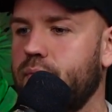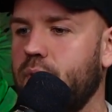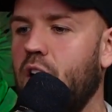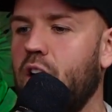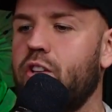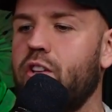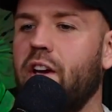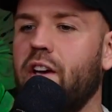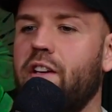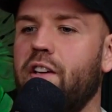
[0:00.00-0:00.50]

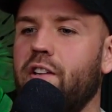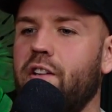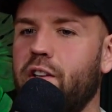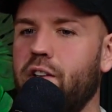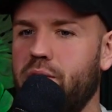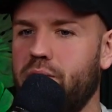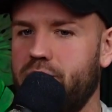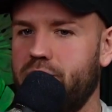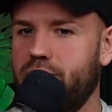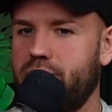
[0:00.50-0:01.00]

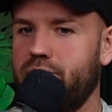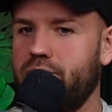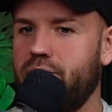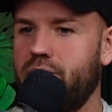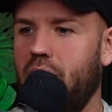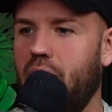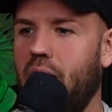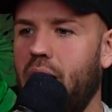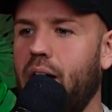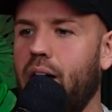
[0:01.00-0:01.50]
articulate
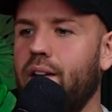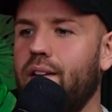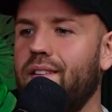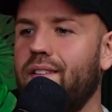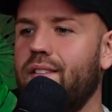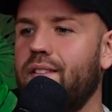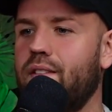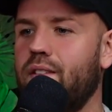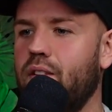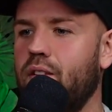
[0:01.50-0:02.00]

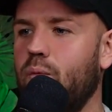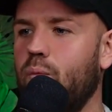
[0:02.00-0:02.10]
and